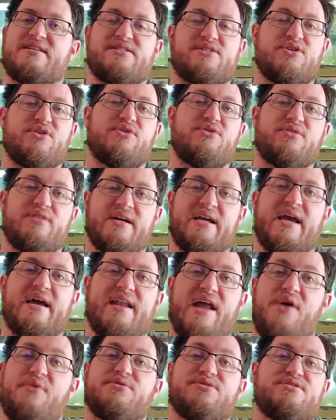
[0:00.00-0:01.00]
So again,
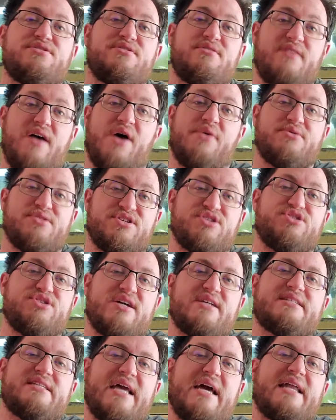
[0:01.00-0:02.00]
I would
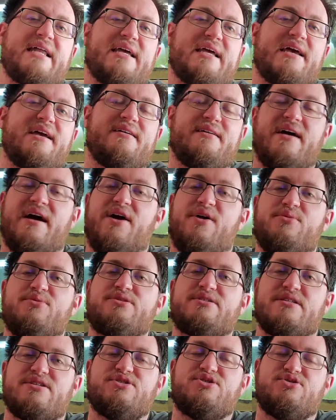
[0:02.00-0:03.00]
suggest getting it. I
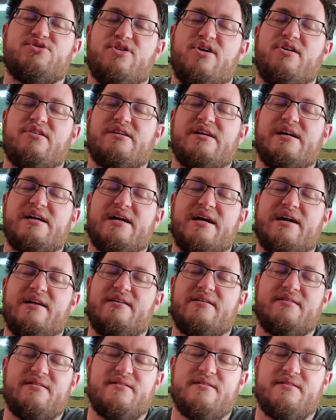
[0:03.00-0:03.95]
almost said strongly again.